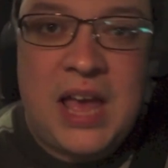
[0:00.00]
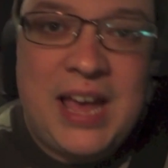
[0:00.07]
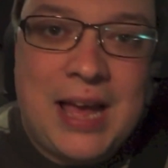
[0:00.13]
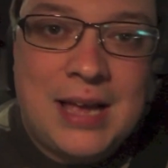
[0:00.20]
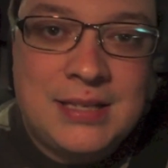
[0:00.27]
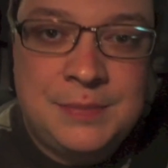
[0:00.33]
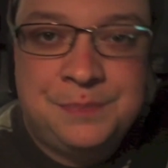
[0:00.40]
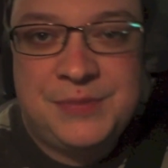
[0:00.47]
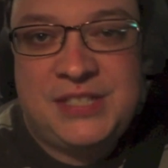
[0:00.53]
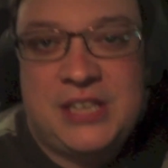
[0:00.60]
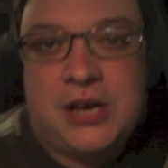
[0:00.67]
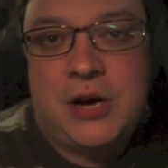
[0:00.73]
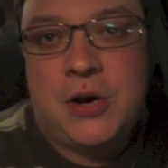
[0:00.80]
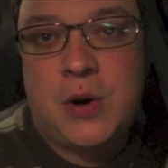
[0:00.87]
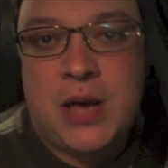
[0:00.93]
Hey guys,
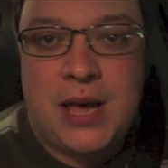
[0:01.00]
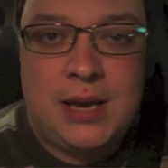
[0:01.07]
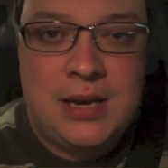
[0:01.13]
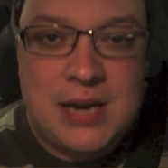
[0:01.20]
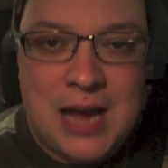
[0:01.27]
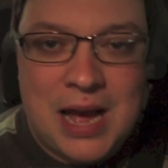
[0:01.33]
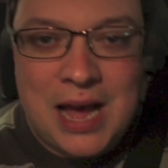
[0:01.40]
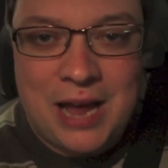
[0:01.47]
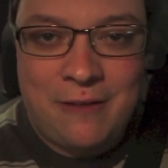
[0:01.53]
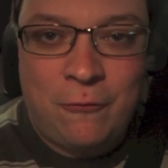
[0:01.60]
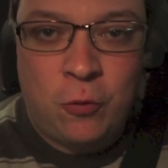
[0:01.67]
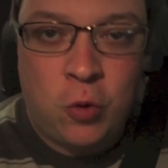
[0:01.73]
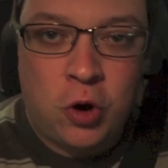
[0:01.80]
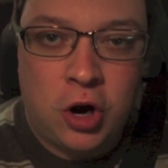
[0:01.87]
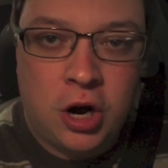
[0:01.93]
so heading out of
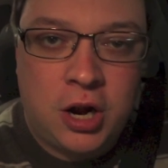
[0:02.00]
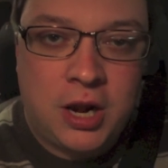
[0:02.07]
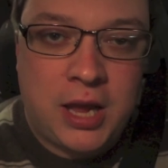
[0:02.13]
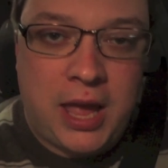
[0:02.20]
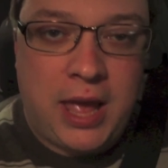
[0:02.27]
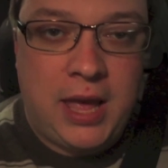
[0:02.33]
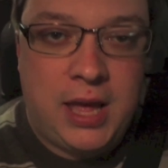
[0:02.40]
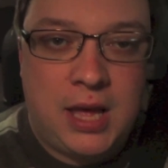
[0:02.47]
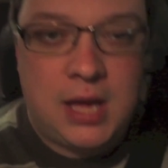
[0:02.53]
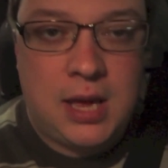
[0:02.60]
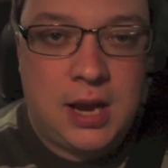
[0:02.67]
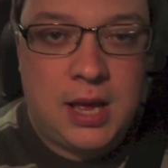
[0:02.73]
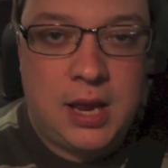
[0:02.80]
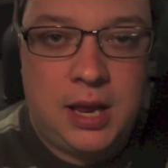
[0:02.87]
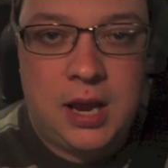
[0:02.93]
work
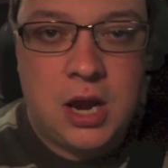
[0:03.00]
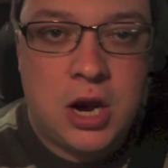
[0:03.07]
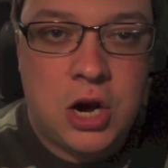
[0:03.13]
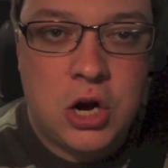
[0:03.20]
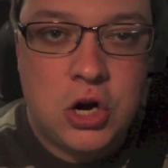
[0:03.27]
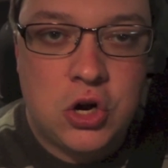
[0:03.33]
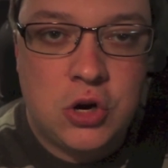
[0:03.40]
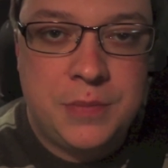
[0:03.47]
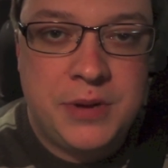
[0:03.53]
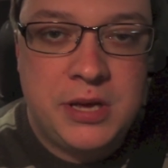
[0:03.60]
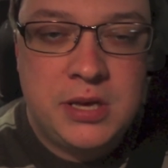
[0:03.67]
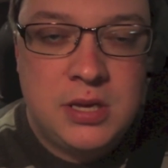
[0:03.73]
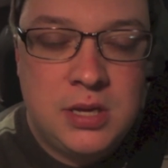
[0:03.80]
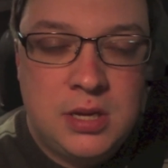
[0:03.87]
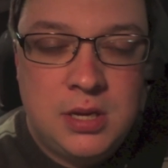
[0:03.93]
and heading home.
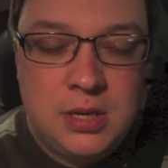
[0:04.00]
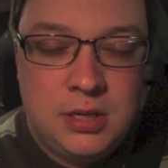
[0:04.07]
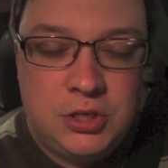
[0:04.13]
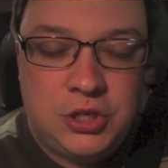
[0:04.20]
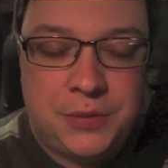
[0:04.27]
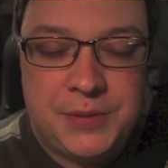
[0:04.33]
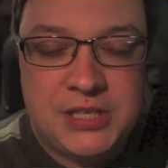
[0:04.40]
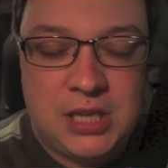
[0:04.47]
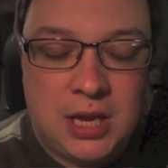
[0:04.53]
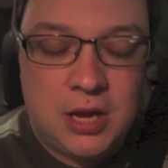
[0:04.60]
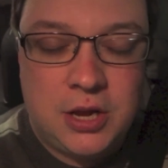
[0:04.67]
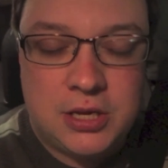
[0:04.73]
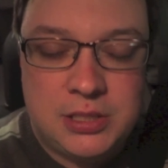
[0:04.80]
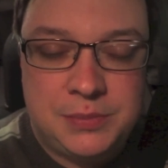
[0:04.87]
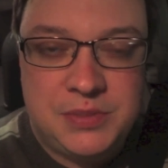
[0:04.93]
Jeremy's gonna
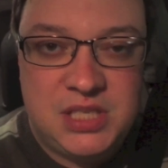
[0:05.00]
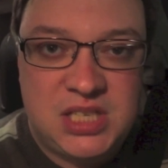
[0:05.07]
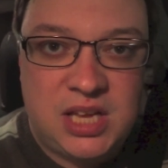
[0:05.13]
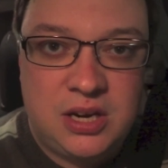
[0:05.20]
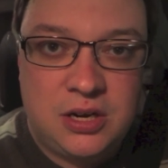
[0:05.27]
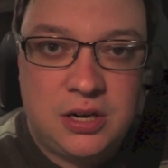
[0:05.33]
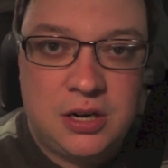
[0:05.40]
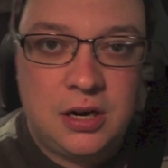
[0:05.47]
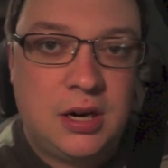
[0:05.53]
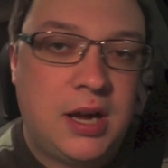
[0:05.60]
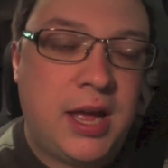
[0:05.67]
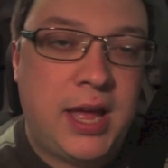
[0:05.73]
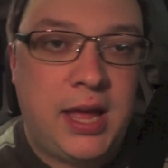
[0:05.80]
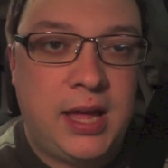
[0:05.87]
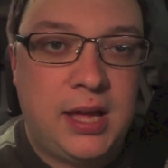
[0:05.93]
cook some dinner
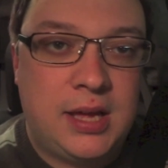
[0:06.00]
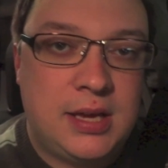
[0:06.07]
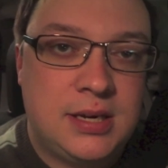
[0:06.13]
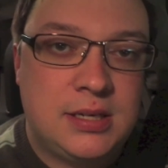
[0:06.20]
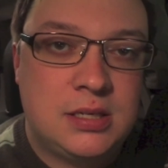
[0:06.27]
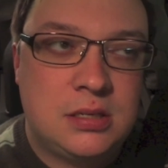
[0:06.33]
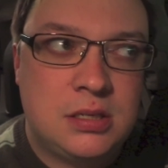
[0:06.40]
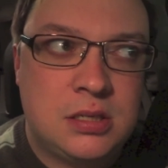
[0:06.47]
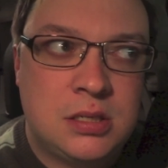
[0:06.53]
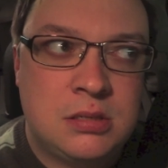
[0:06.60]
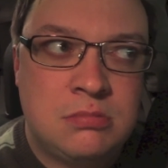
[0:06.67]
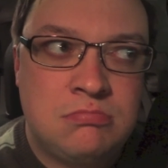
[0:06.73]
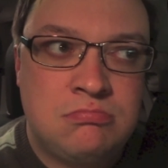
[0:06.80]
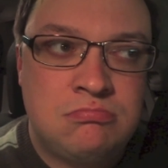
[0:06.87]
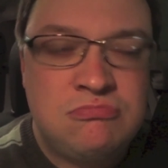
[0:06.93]
and
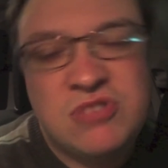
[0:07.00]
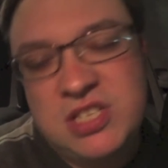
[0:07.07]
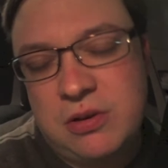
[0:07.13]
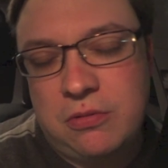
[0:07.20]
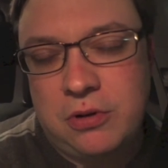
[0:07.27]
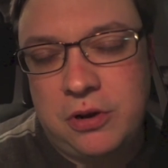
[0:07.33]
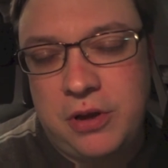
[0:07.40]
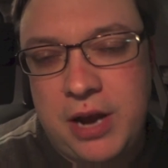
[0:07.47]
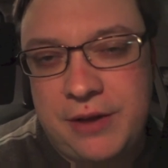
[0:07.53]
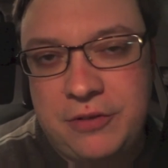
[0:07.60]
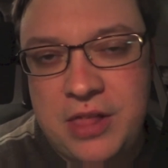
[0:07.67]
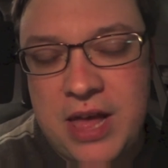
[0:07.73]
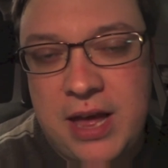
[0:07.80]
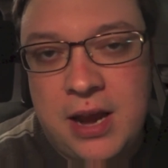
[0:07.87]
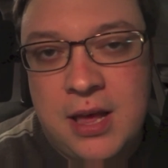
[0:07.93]
see what we're doing
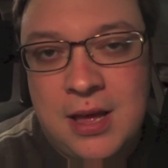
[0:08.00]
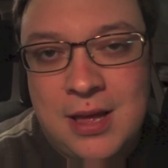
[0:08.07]
after that.